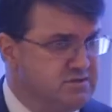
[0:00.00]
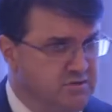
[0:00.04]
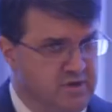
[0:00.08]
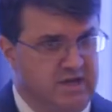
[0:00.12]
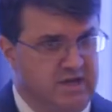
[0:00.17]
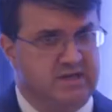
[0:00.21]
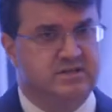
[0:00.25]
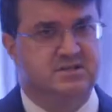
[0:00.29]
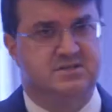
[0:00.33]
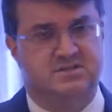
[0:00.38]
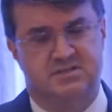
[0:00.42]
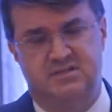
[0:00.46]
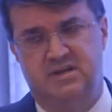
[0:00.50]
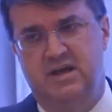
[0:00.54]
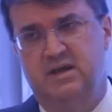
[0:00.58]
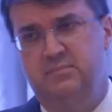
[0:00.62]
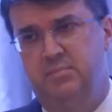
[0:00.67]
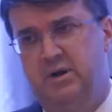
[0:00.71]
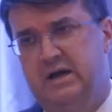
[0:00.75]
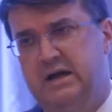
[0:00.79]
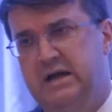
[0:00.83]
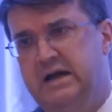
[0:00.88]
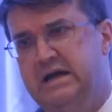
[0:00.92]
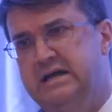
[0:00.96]
so he had to stay
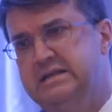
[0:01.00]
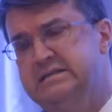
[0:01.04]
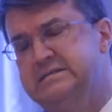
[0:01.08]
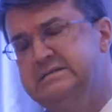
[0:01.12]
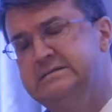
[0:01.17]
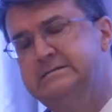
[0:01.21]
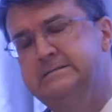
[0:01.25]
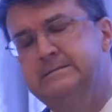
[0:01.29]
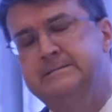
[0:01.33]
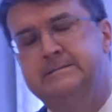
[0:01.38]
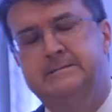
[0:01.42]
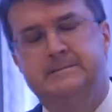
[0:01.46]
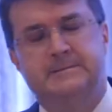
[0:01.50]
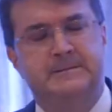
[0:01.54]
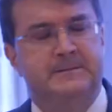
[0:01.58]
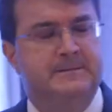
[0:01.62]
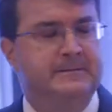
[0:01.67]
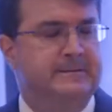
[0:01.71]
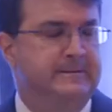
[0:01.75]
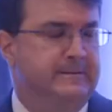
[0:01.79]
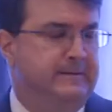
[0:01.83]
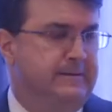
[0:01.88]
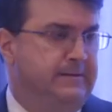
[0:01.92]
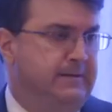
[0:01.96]
behind
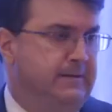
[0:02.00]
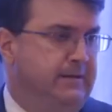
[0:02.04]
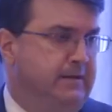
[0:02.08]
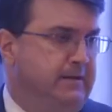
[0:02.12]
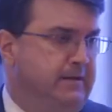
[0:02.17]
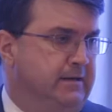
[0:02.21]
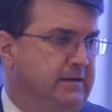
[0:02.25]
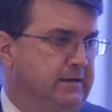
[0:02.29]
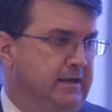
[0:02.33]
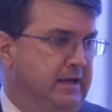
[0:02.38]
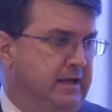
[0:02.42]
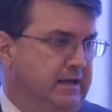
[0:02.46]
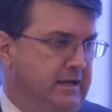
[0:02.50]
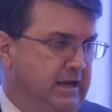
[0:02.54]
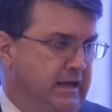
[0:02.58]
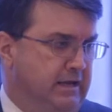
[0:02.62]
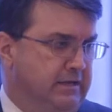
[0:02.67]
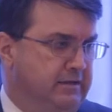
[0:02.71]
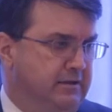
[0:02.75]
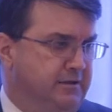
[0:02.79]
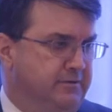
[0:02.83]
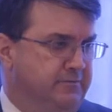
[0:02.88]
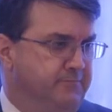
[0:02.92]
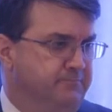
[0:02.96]
in
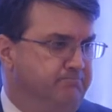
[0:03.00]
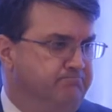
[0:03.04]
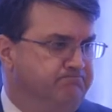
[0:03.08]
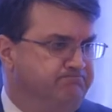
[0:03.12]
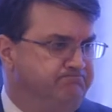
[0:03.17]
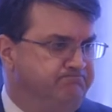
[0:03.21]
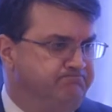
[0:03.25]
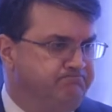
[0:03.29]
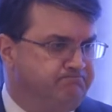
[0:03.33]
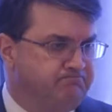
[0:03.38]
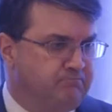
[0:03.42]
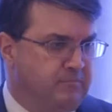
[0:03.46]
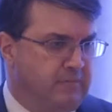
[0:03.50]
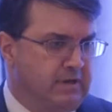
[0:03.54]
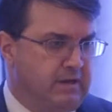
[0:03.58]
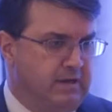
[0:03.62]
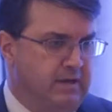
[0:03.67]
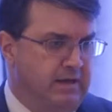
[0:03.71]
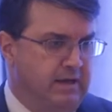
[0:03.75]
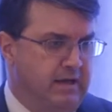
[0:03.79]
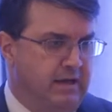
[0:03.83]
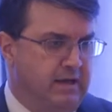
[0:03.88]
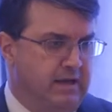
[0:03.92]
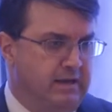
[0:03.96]
England.
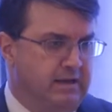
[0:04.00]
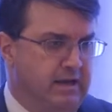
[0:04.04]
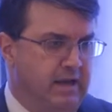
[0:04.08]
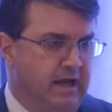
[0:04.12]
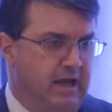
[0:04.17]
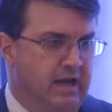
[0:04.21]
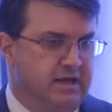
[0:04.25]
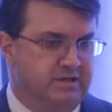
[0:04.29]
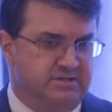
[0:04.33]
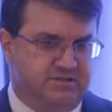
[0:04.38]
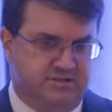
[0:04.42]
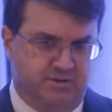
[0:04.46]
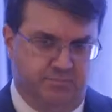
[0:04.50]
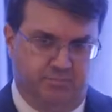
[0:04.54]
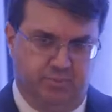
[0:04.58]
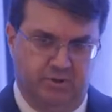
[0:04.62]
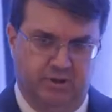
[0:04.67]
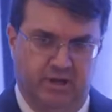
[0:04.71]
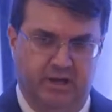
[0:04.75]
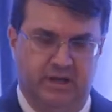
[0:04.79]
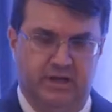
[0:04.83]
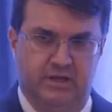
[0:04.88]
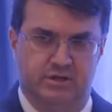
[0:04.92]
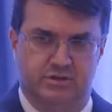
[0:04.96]
And as the
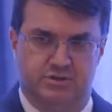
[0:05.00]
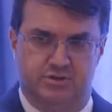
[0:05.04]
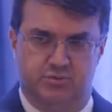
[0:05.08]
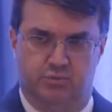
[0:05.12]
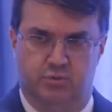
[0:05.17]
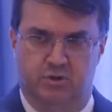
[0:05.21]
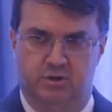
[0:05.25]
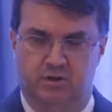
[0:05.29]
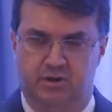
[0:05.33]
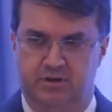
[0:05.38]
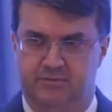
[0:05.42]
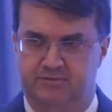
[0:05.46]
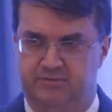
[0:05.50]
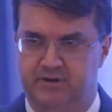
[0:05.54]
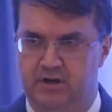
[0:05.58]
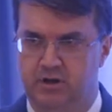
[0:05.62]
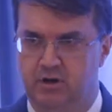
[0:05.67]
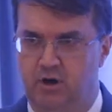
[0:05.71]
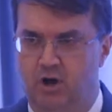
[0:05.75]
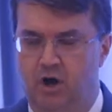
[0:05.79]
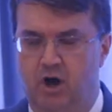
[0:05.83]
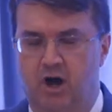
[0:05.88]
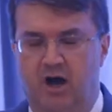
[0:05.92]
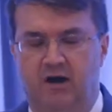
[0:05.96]
planes were
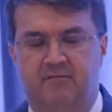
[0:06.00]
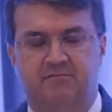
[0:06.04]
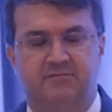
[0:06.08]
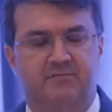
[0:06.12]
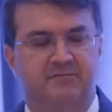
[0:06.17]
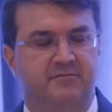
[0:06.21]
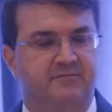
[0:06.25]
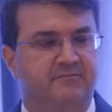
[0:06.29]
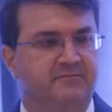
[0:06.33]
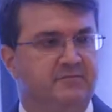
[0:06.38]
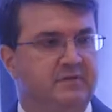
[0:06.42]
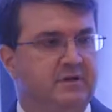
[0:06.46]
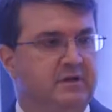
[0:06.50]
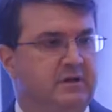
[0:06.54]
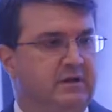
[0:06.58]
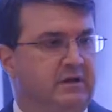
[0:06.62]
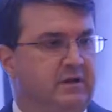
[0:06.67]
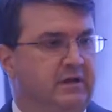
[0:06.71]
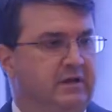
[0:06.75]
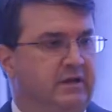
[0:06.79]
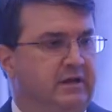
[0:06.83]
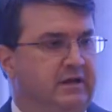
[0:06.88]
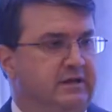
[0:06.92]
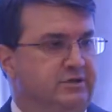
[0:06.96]
lifting off,
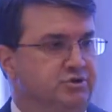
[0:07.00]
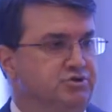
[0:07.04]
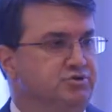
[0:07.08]
he